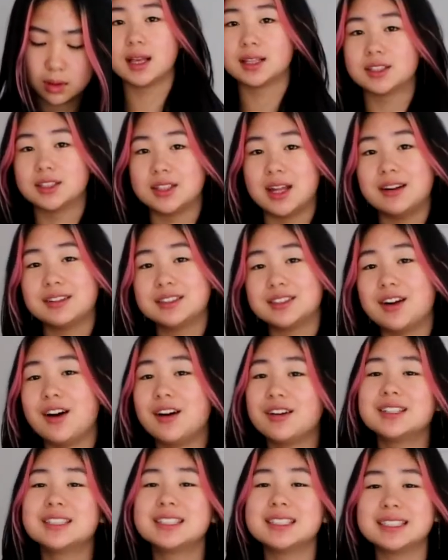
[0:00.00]
So now it's
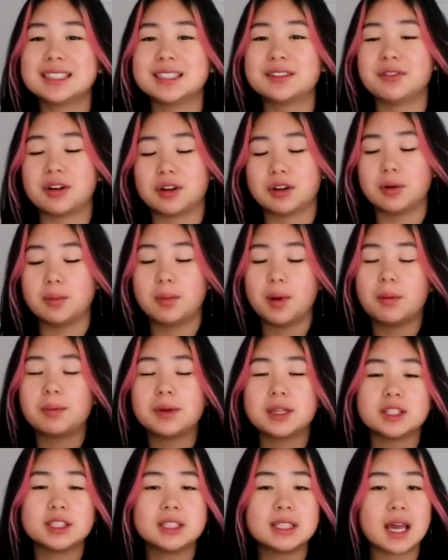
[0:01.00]
all seasoned. We're gonna pop
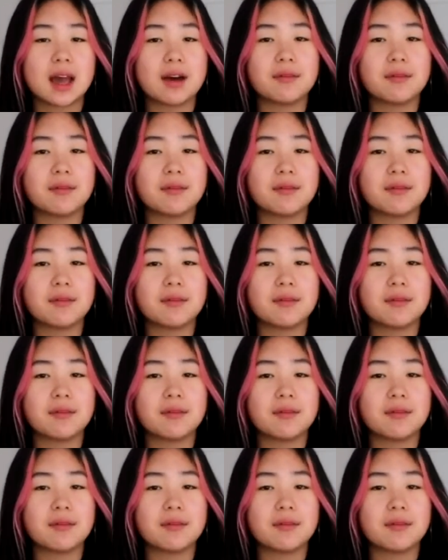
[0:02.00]
it into the